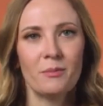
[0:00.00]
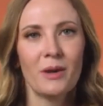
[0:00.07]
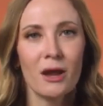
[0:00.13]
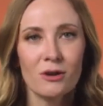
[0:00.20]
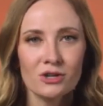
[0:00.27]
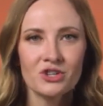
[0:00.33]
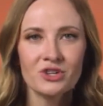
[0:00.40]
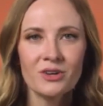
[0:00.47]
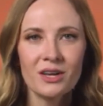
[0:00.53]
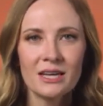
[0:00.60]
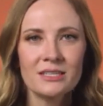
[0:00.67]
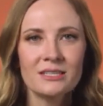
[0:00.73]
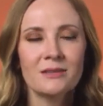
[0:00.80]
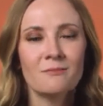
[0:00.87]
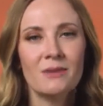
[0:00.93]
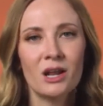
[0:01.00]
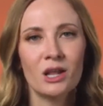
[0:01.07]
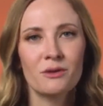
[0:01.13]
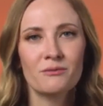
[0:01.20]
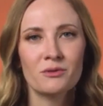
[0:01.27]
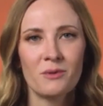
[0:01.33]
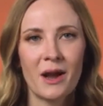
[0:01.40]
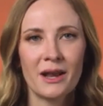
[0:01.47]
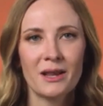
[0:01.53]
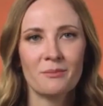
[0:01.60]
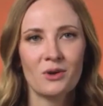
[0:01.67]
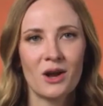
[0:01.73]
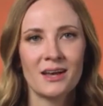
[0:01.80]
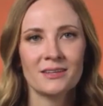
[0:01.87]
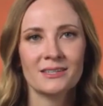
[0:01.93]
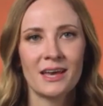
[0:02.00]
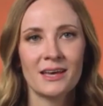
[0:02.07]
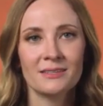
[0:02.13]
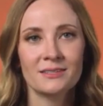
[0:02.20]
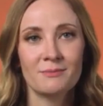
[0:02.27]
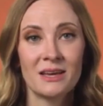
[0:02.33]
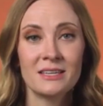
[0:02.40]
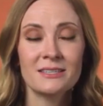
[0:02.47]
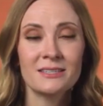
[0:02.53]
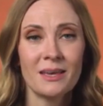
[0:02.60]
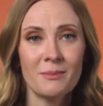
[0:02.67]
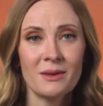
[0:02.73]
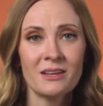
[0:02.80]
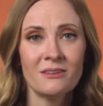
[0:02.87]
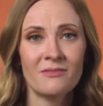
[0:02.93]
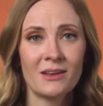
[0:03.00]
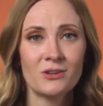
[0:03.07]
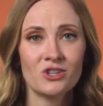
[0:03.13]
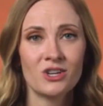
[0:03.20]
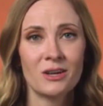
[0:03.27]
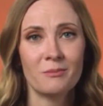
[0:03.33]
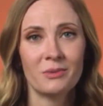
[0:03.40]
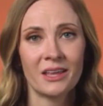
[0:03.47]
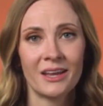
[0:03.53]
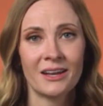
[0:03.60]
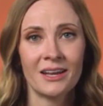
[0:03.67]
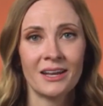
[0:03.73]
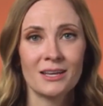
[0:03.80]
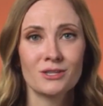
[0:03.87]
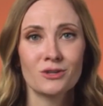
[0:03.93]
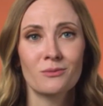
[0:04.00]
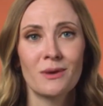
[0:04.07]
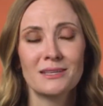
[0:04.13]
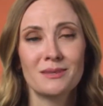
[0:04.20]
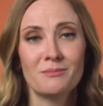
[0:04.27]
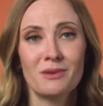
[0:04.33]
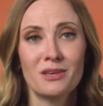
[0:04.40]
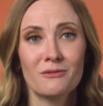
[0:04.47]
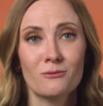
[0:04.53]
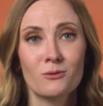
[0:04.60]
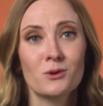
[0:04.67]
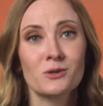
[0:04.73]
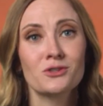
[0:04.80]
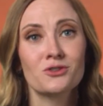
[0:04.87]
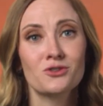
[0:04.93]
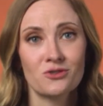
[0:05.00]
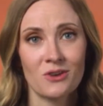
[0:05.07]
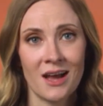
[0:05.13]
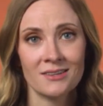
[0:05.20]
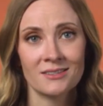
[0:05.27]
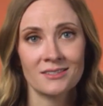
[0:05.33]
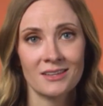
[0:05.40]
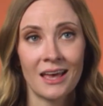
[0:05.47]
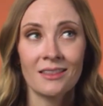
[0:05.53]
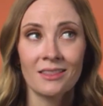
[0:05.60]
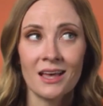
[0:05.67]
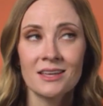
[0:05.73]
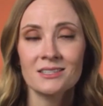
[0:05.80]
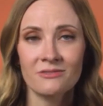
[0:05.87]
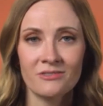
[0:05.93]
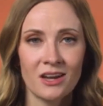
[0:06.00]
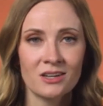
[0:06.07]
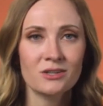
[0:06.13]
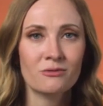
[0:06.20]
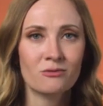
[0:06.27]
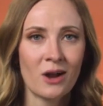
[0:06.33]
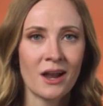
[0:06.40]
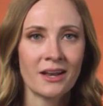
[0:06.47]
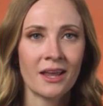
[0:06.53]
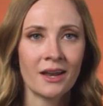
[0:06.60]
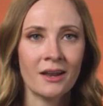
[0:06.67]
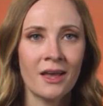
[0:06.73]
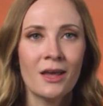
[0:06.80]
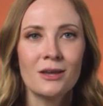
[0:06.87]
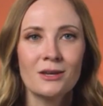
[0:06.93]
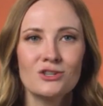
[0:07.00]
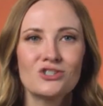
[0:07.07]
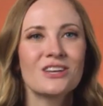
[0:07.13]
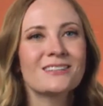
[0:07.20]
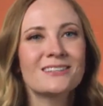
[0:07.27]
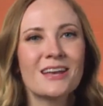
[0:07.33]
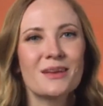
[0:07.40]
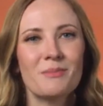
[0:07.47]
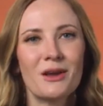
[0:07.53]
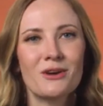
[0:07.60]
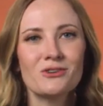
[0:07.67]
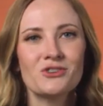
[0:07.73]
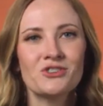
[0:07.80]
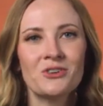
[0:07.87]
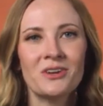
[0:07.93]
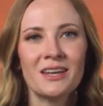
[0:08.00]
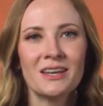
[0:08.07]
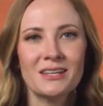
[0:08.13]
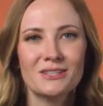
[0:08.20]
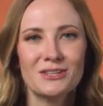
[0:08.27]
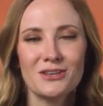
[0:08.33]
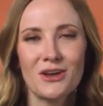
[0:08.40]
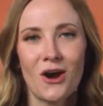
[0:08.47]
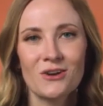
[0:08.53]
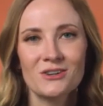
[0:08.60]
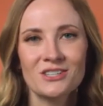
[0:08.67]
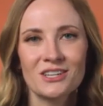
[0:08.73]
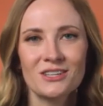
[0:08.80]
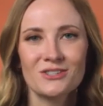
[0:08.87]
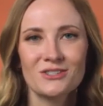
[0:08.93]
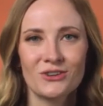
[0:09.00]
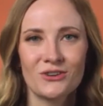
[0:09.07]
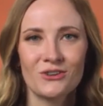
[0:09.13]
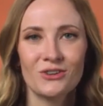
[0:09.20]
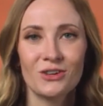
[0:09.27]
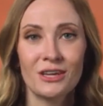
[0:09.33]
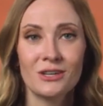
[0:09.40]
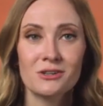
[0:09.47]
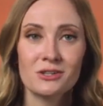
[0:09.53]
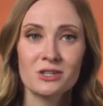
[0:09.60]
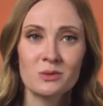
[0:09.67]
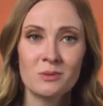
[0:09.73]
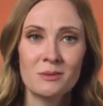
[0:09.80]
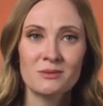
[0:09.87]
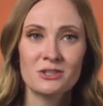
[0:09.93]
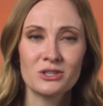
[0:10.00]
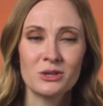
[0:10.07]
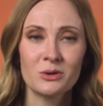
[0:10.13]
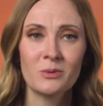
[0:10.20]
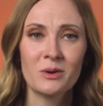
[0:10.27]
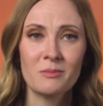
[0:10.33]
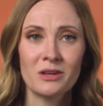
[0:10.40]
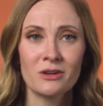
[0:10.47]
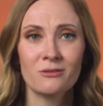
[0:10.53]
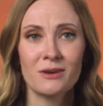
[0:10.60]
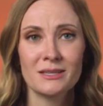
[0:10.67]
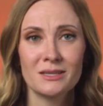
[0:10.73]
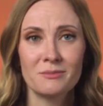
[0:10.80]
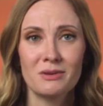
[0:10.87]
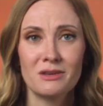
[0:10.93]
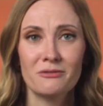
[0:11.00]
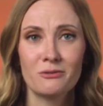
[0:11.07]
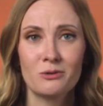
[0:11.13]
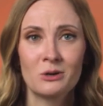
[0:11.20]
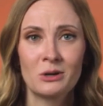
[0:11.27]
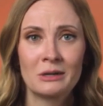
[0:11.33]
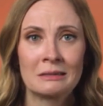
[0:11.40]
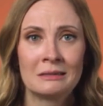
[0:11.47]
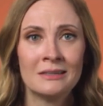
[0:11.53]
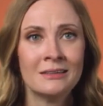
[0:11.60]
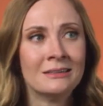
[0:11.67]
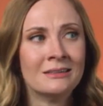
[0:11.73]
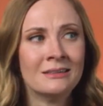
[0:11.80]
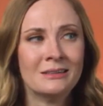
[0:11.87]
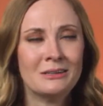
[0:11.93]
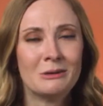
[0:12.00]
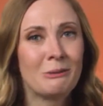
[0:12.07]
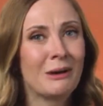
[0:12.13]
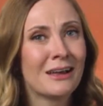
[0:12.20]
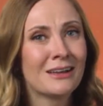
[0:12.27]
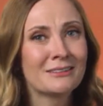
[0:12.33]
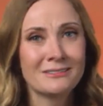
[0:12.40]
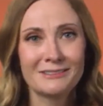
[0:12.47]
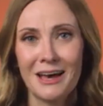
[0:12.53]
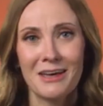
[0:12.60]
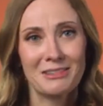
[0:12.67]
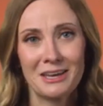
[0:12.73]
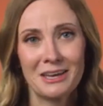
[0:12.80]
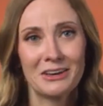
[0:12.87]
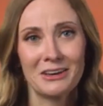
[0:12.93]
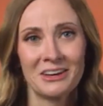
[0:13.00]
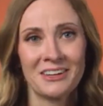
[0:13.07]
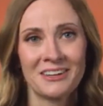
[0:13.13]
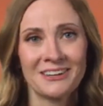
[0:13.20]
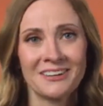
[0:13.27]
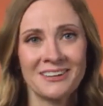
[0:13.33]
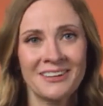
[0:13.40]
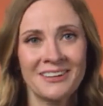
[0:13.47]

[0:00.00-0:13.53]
Parachuting into the middle of the writing process by skipping invention and planning is a recipe for stress and less effective writing, just like parachuting into the Arctic Circle in your swimsuit would be a recipe for, well, nothing good.